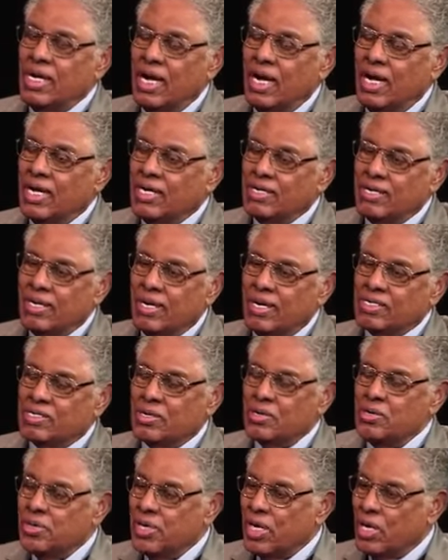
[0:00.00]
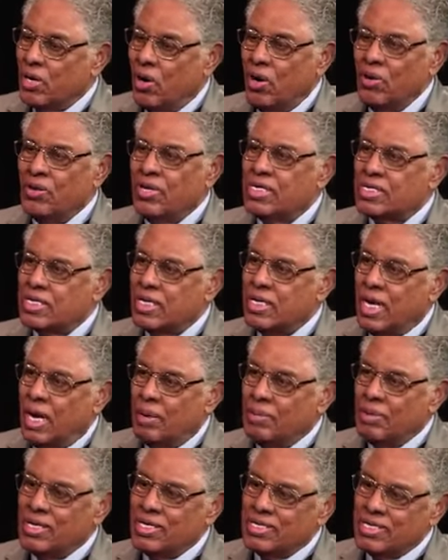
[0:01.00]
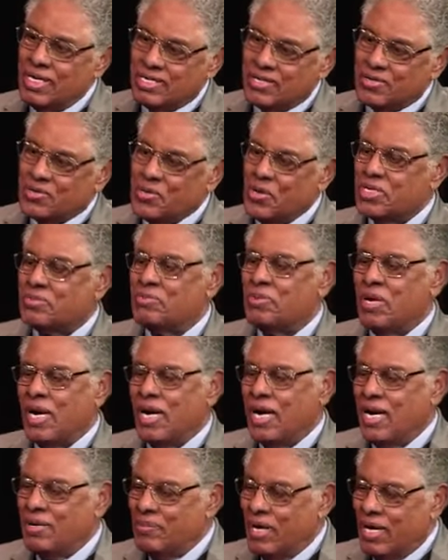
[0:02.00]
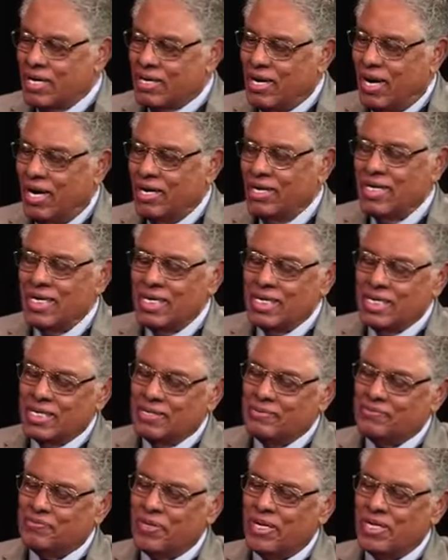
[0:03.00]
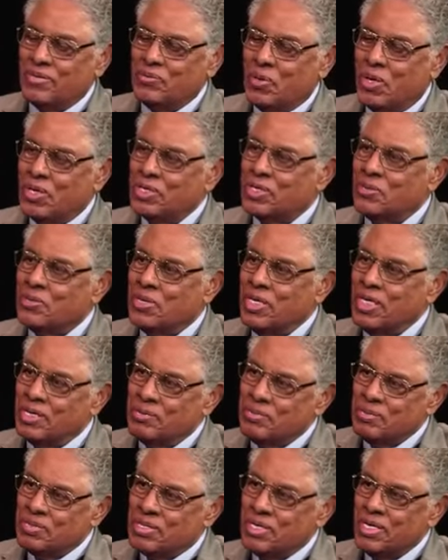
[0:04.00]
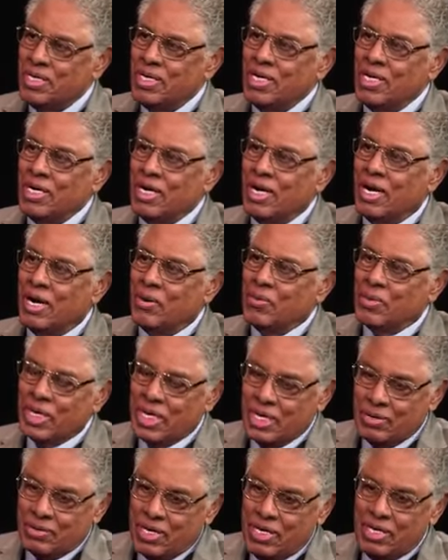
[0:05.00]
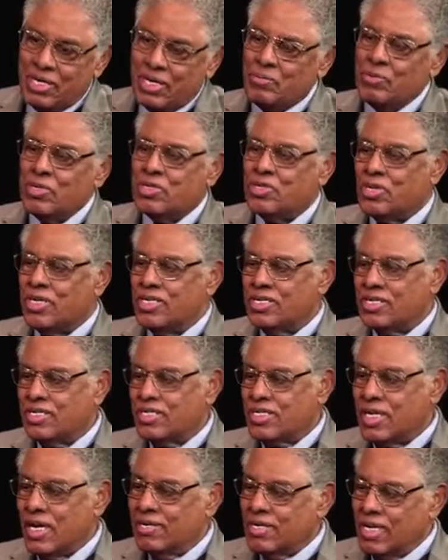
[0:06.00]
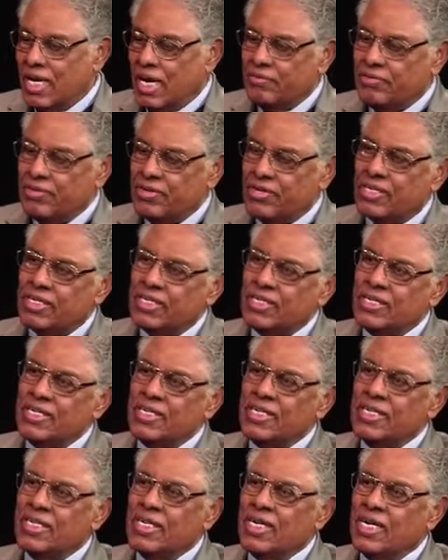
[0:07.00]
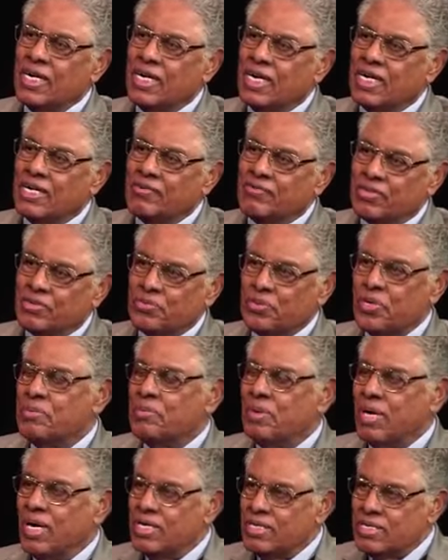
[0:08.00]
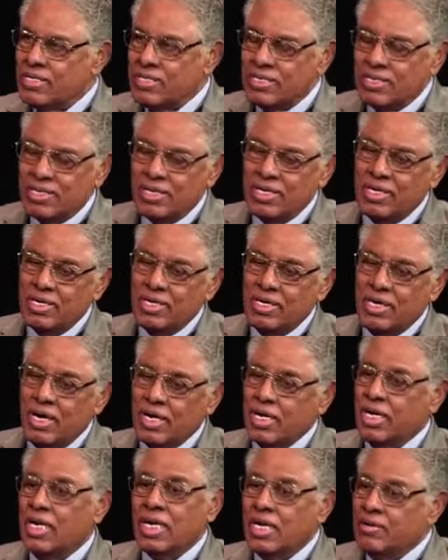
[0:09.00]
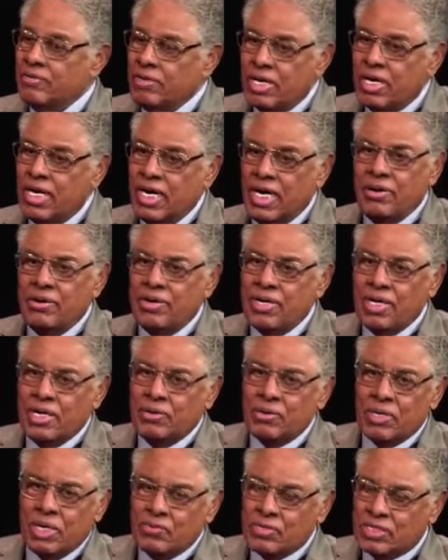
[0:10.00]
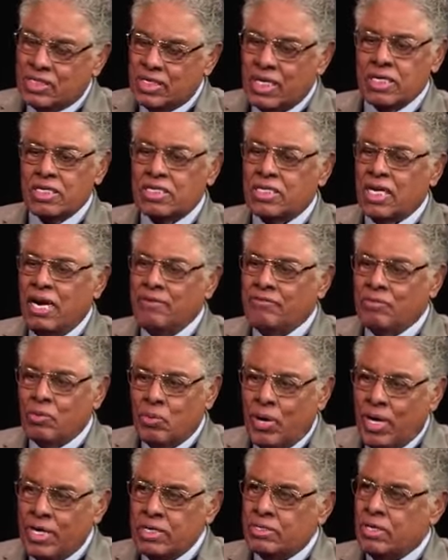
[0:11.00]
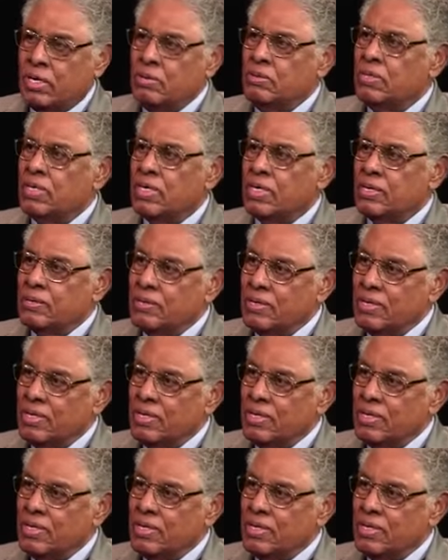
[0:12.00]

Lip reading: And so you get all these anomalies. And of course, my colleague and friend Walter Williams, when he did research in South Africa for 3 months, and he lived in an area that was set aside for whites only,